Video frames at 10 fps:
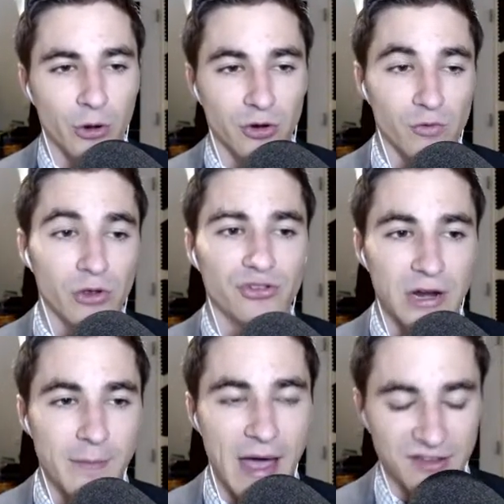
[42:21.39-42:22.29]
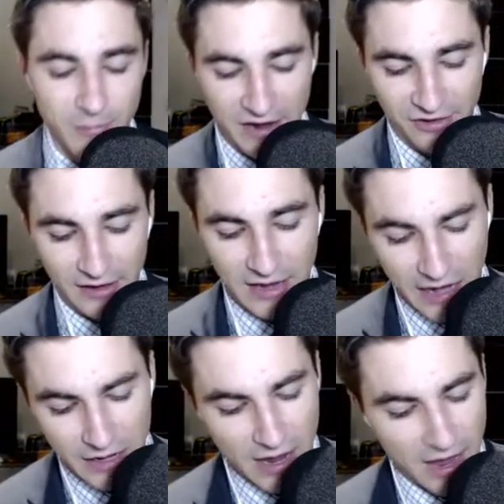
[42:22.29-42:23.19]
You're really trying to maximize that
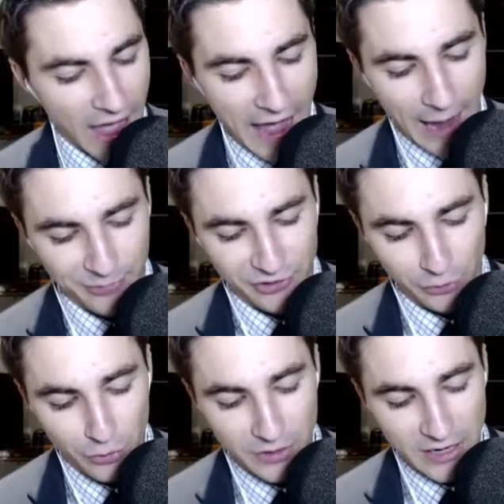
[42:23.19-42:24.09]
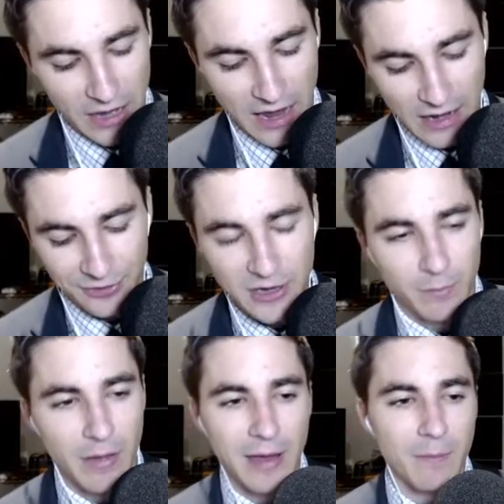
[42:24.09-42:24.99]
gain. Absolutely. And I think
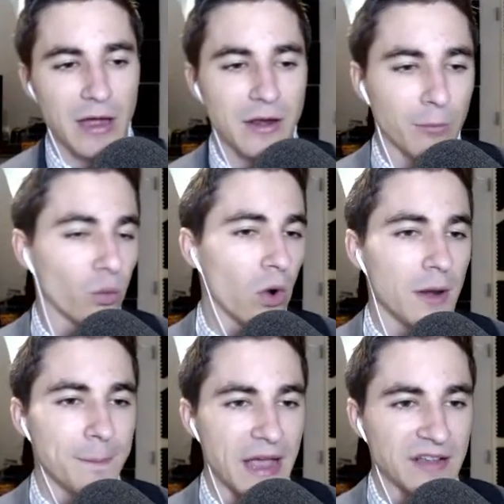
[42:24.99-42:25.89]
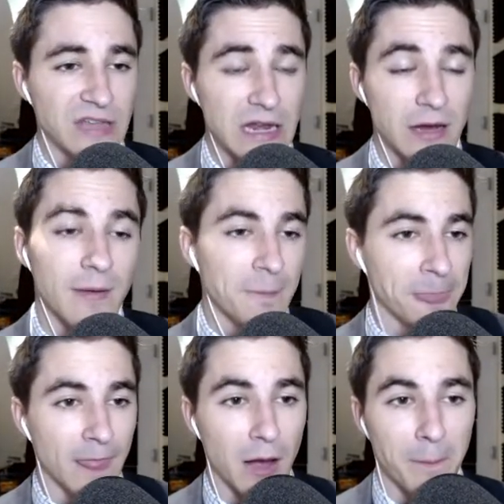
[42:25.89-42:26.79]
my number one bank standing
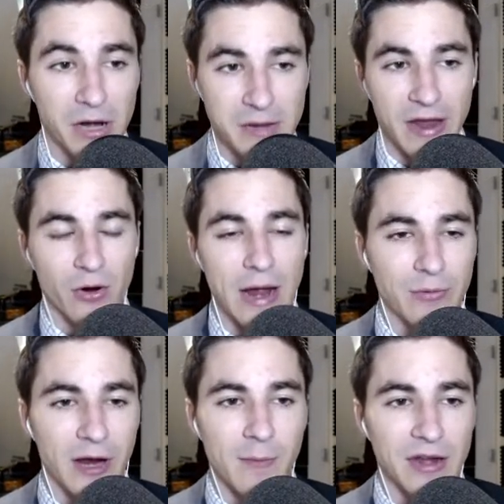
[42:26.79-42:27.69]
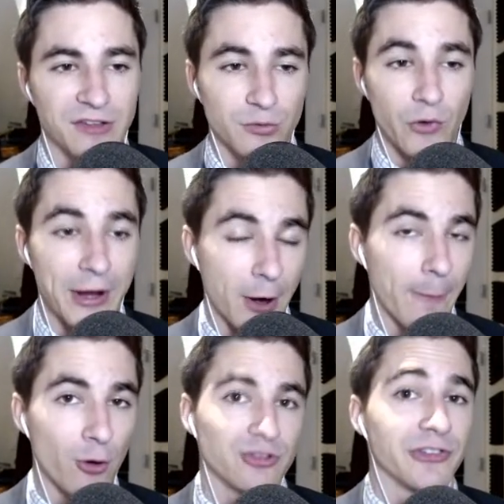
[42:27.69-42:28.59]
moneymaker I'd recommend is Ran
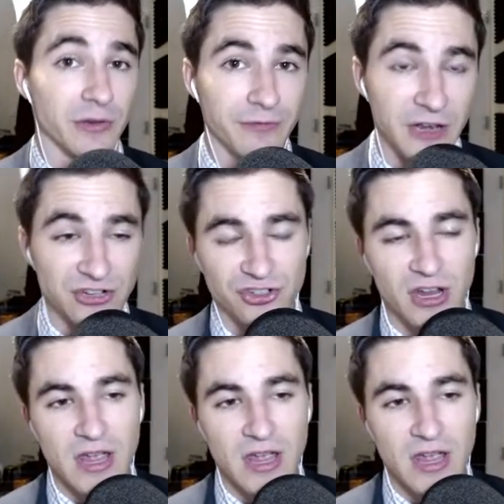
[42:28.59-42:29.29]
Potions Unfinished.